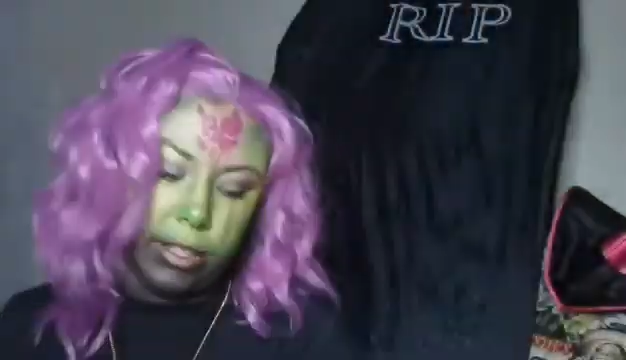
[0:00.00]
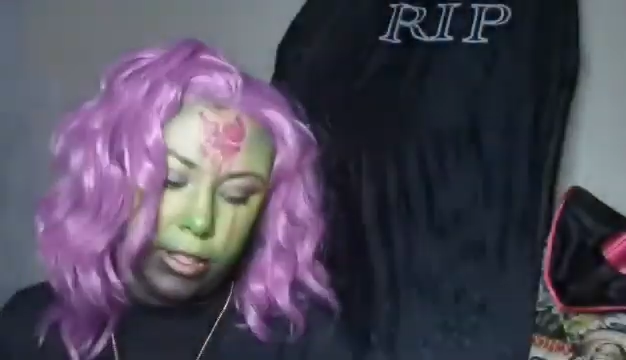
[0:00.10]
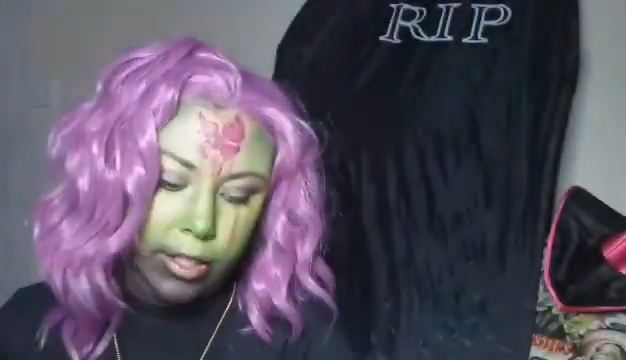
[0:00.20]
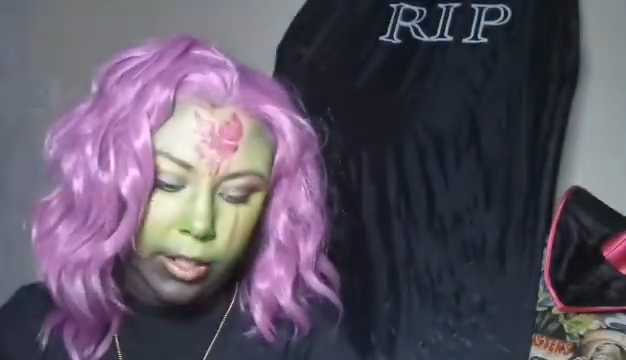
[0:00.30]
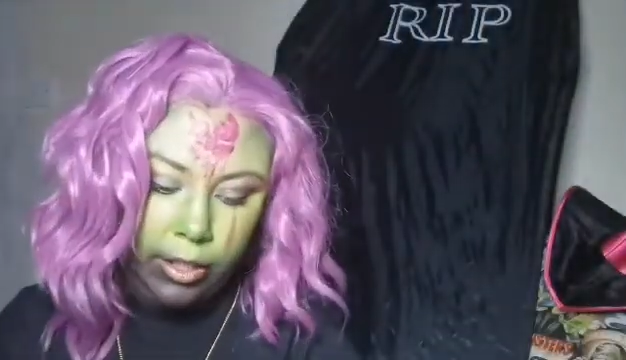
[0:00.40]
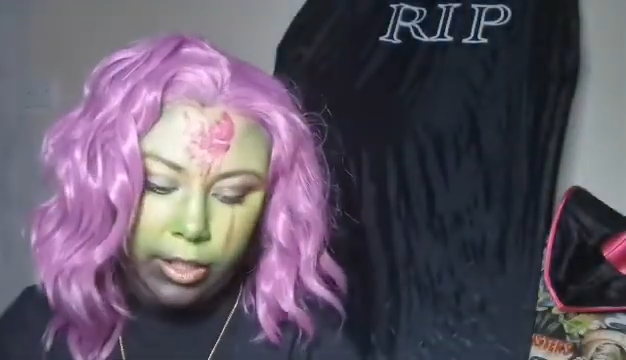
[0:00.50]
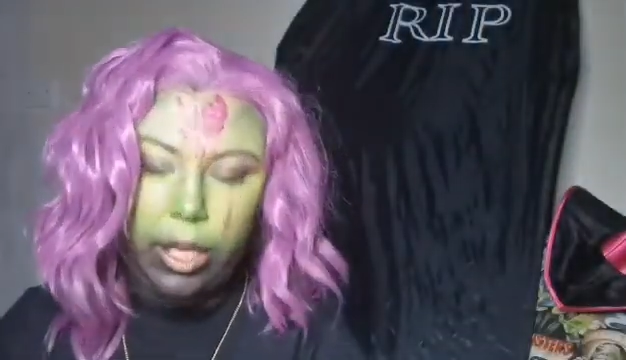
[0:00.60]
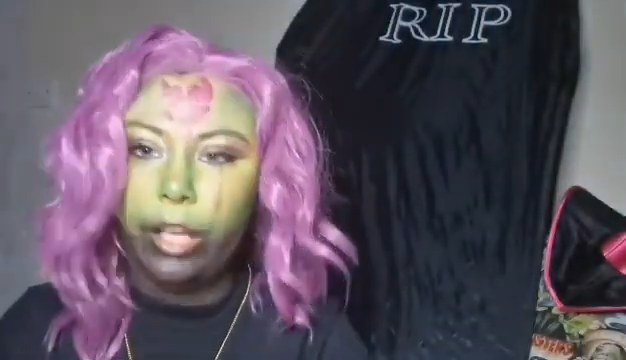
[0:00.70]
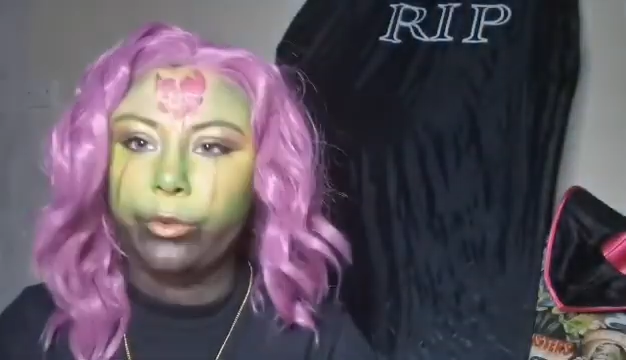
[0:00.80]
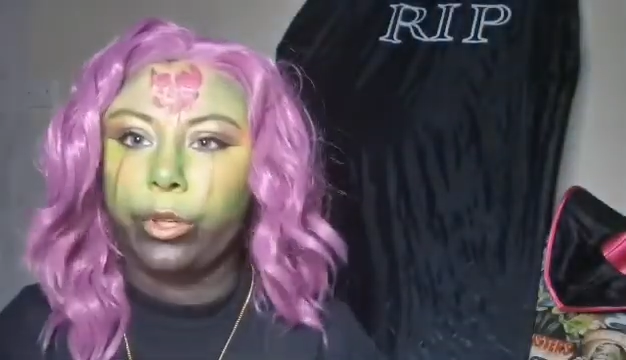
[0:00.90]
a
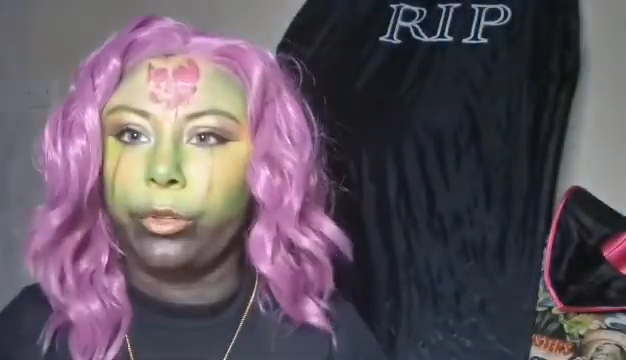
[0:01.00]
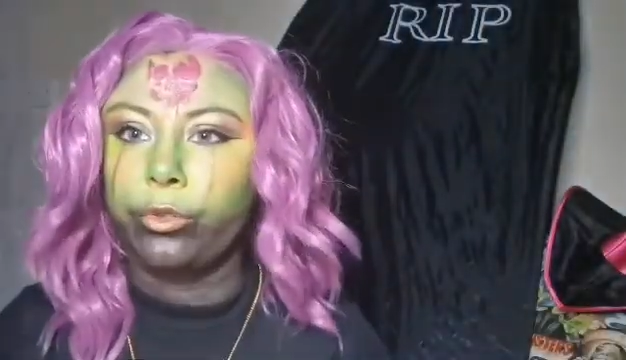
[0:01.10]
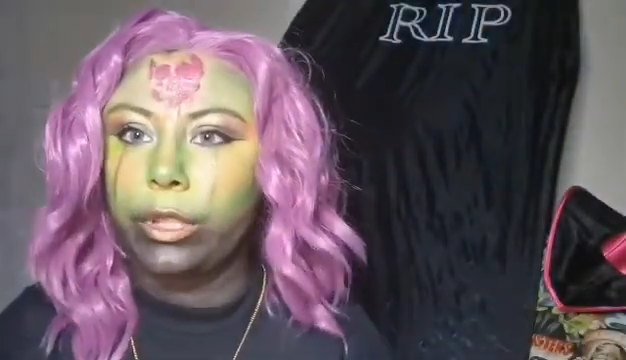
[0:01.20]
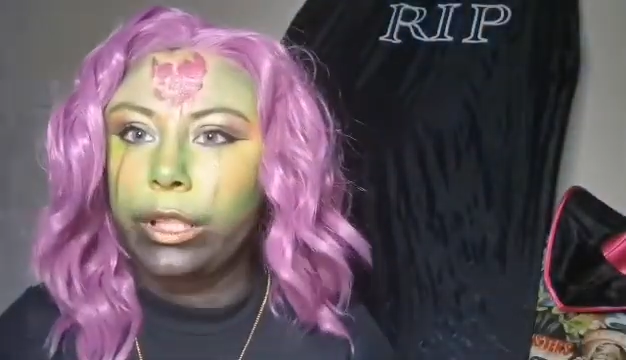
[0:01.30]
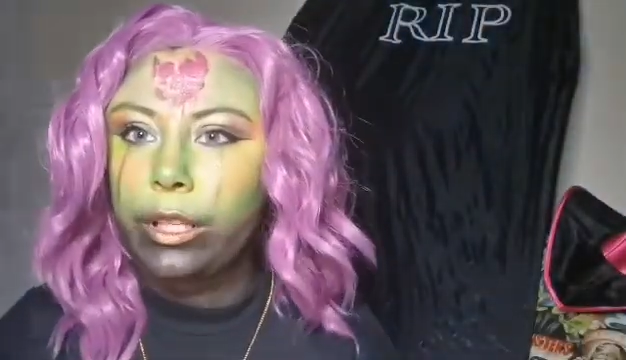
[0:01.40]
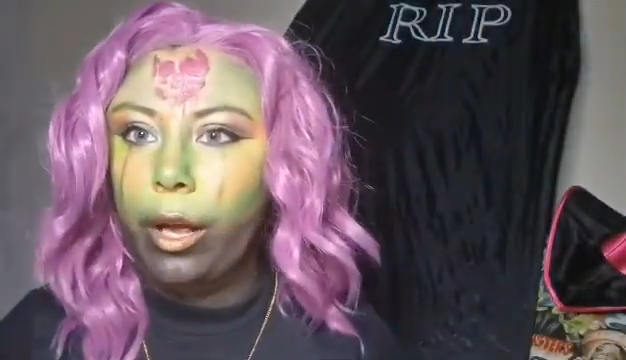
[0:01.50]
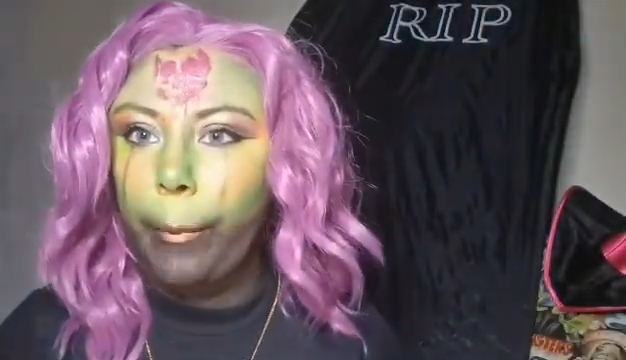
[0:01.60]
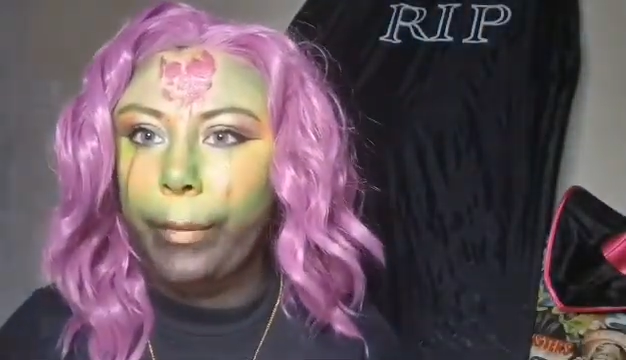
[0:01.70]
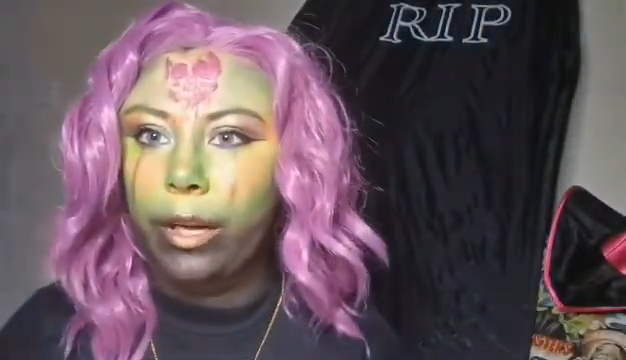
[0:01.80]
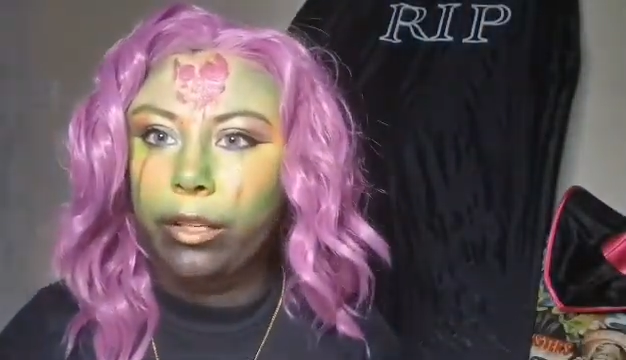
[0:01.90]
trick or treat
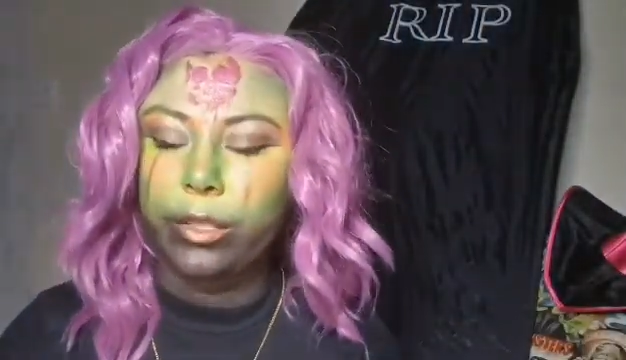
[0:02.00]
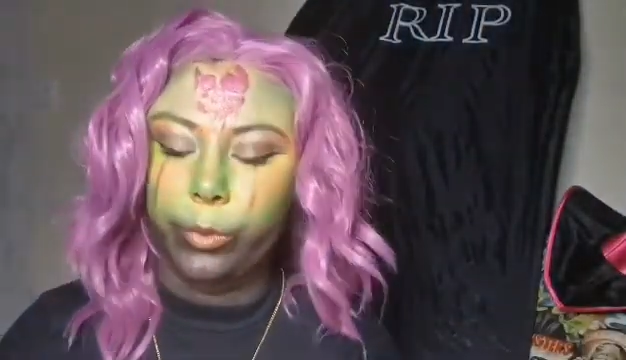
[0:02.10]
box,